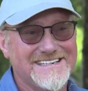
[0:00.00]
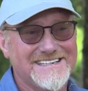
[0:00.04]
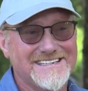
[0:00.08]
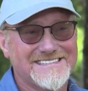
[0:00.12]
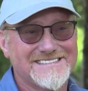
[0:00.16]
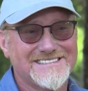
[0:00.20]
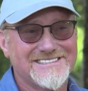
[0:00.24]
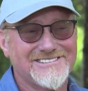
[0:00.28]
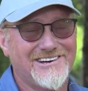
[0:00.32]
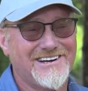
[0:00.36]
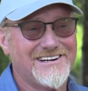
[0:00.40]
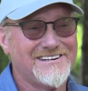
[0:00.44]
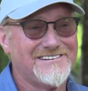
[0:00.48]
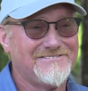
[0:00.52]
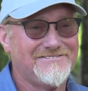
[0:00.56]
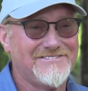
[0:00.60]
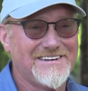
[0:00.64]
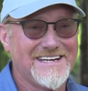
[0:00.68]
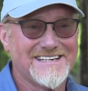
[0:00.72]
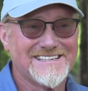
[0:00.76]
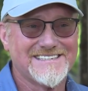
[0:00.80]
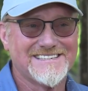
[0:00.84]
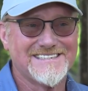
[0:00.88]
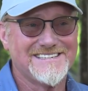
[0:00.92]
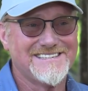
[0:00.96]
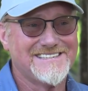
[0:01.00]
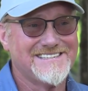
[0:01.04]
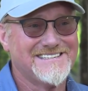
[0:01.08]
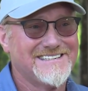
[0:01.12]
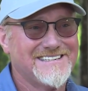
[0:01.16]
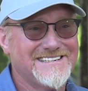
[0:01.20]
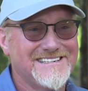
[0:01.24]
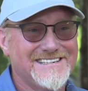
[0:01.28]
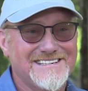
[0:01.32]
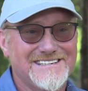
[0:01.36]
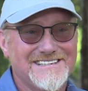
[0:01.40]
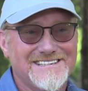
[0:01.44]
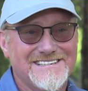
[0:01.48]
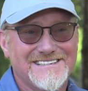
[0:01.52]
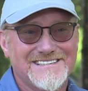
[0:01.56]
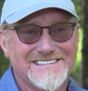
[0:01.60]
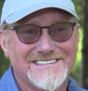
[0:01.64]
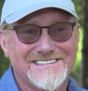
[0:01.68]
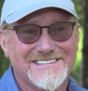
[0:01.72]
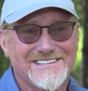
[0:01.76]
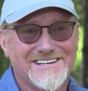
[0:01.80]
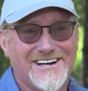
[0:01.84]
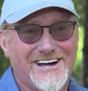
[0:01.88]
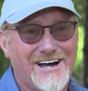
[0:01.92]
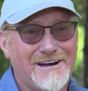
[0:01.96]
It's not affecting
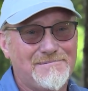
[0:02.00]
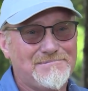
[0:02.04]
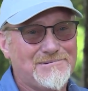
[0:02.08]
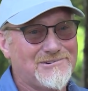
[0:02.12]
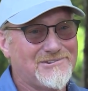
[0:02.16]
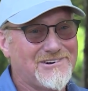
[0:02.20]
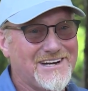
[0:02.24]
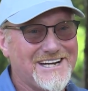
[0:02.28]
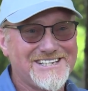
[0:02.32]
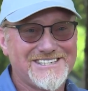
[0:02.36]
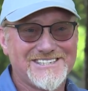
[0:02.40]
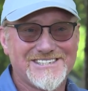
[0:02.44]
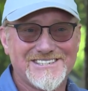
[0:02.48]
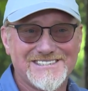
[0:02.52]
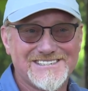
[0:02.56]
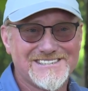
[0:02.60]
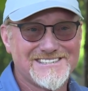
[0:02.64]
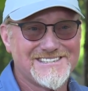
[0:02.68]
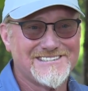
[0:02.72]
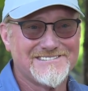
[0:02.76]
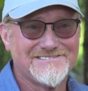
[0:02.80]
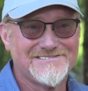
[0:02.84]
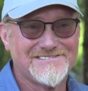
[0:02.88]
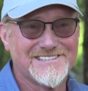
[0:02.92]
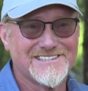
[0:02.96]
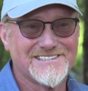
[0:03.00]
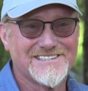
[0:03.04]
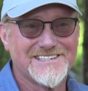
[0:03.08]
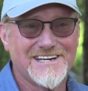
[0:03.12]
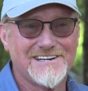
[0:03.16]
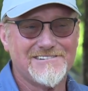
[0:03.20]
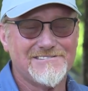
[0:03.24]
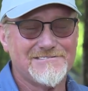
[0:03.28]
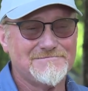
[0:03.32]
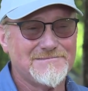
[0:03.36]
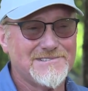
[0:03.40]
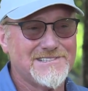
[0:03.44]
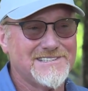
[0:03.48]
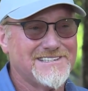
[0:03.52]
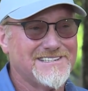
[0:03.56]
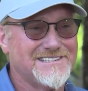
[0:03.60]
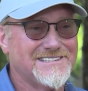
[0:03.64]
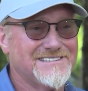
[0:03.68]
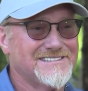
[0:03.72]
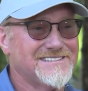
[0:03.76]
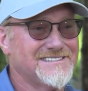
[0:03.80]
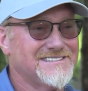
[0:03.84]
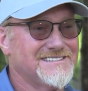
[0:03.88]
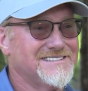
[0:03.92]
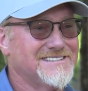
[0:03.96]
the operations of the government,
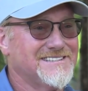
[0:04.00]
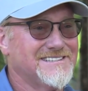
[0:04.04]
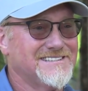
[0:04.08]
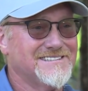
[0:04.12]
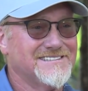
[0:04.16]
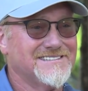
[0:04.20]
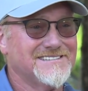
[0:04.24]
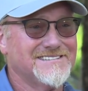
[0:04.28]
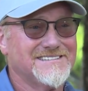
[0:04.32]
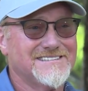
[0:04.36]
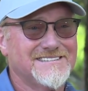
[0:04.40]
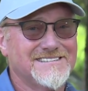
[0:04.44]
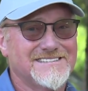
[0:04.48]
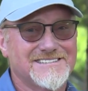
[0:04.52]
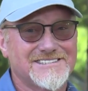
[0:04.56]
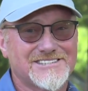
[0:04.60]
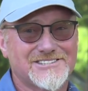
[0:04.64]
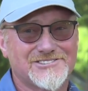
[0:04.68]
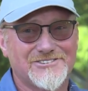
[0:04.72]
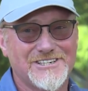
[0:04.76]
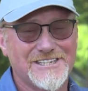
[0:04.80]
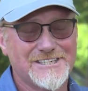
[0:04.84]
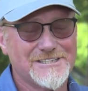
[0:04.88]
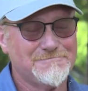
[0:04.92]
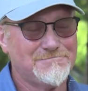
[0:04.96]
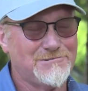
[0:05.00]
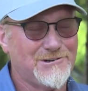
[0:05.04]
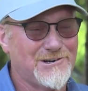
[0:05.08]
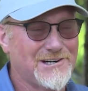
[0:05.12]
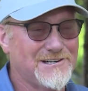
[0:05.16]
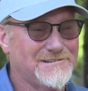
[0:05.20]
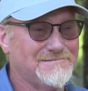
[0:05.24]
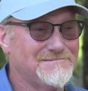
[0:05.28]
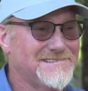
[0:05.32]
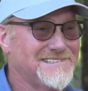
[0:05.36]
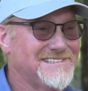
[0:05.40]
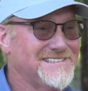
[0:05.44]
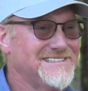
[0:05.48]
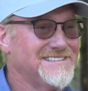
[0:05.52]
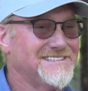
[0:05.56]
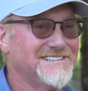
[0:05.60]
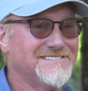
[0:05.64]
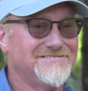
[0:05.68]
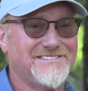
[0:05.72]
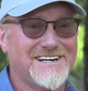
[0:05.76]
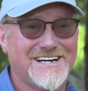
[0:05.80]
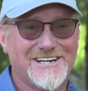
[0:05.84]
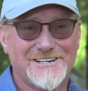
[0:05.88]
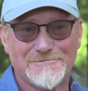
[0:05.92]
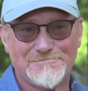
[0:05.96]
the street department, the
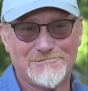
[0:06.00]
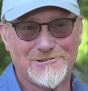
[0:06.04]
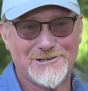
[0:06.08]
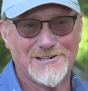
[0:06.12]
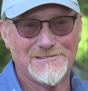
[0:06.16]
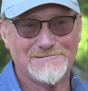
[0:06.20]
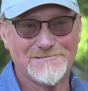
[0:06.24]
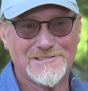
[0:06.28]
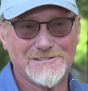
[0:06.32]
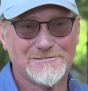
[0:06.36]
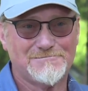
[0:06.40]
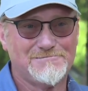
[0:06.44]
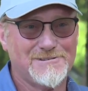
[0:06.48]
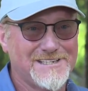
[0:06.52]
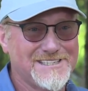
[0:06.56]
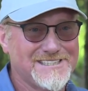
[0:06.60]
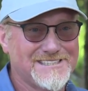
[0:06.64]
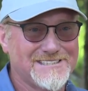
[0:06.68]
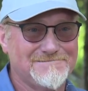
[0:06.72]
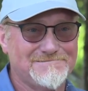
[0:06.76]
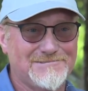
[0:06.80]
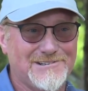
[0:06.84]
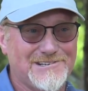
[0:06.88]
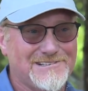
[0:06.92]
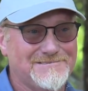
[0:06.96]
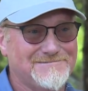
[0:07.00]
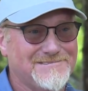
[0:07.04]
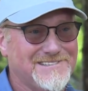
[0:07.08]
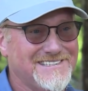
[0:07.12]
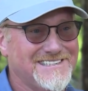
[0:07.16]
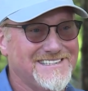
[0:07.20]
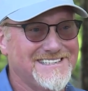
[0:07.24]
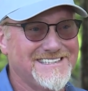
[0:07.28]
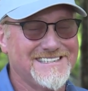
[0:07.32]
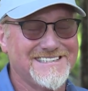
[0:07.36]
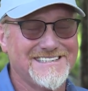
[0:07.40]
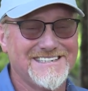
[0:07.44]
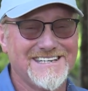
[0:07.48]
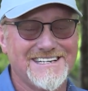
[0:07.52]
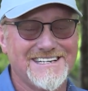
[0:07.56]
fire department, the police department, it